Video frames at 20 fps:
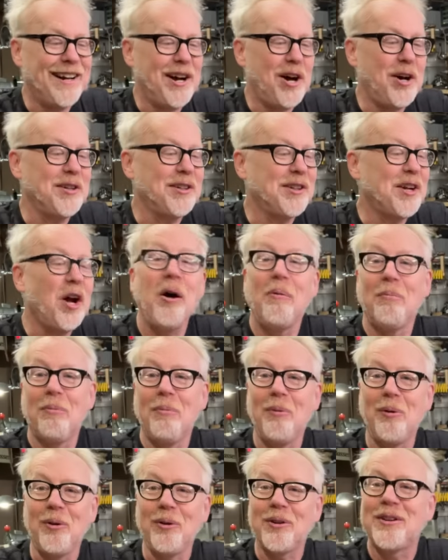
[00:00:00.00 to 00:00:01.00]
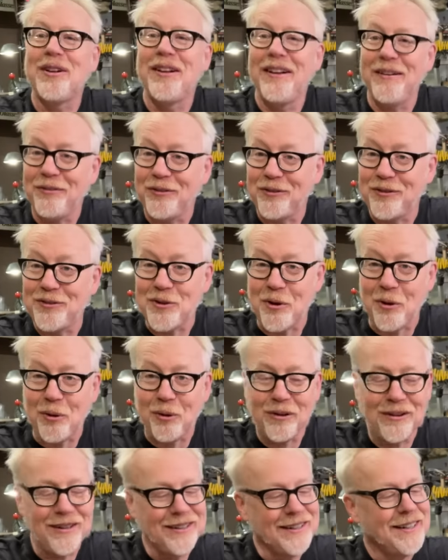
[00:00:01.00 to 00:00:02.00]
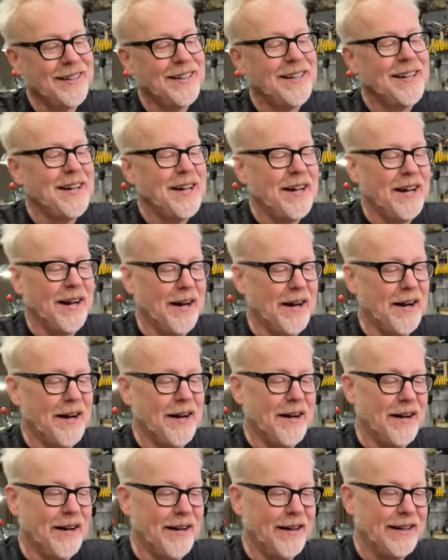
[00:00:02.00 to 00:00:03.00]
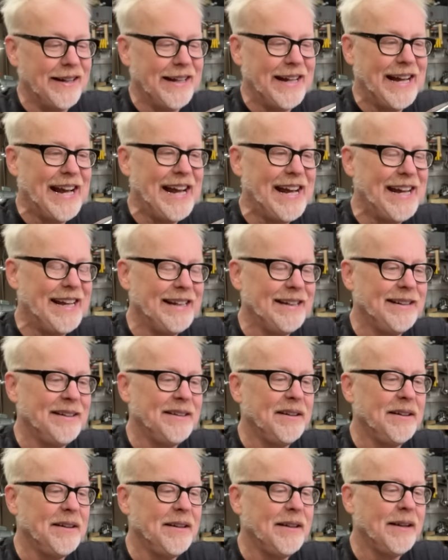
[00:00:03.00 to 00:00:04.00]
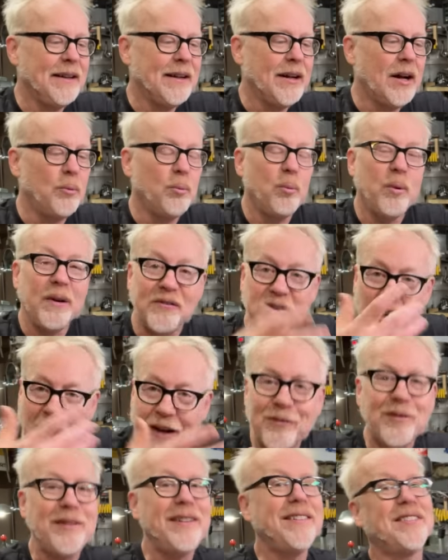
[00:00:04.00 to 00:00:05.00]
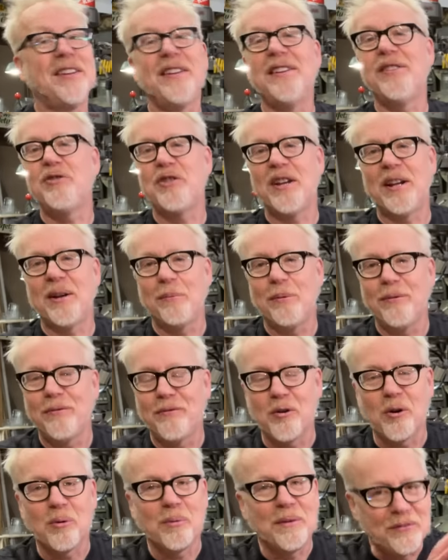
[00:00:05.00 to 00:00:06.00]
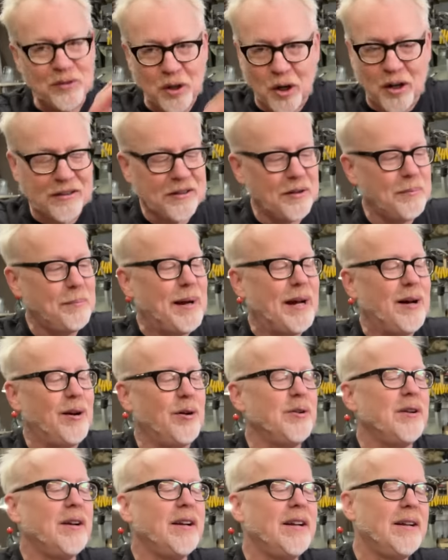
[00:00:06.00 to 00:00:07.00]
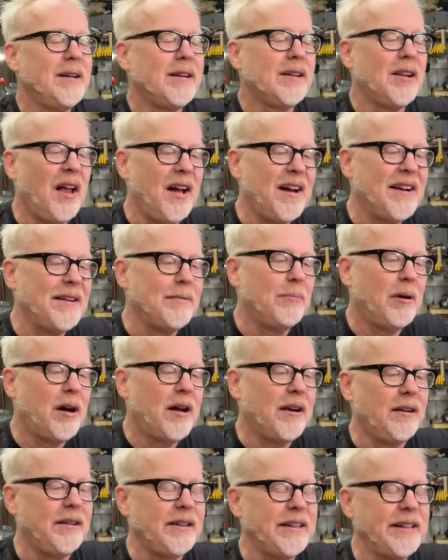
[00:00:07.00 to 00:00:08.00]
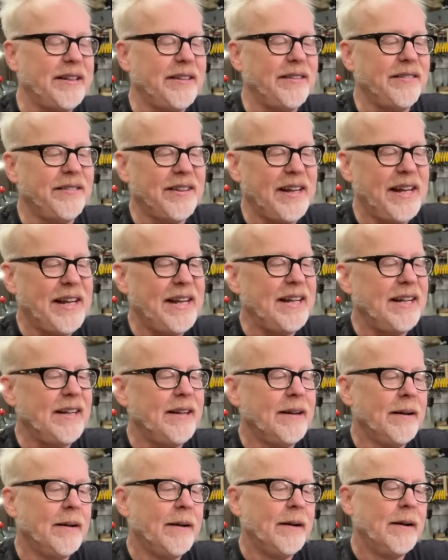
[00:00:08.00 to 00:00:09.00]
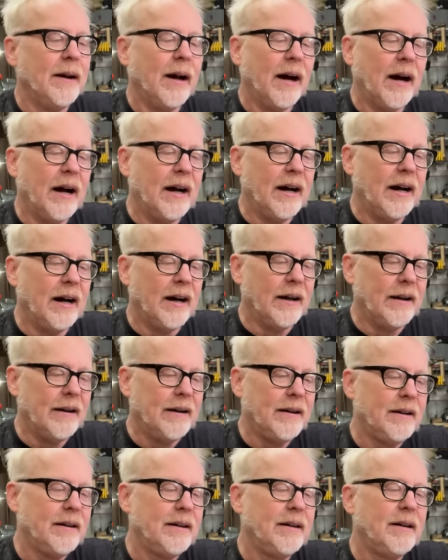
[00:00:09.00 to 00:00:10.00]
incomparable Cliff Stoll. Uh, and we've covered this on the channel before. We've talked about a Klein bottle. It is a... Uh,